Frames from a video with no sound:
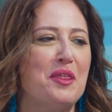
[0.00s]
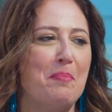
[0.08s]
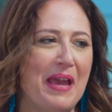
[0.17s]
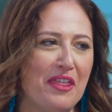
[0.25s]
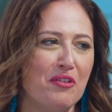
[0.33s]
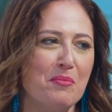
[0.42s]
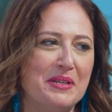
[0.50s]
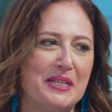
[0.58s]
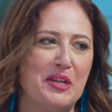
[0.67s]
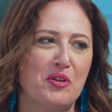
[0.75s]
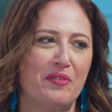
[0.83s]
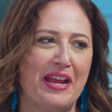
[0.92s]
the bathroom is
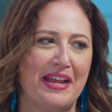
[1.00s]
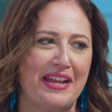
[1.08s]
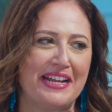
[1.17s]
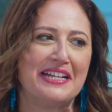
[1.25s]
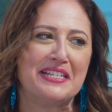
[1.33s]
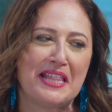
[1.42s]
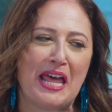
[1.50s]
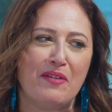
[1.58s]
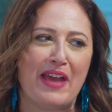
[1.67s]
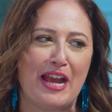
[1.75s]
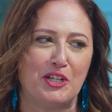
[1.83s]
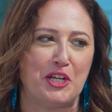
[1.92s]
underrated. It gets a lot of
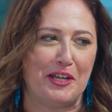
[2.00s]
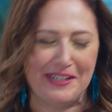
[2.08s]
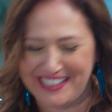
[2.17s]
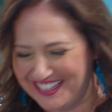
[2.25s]
action.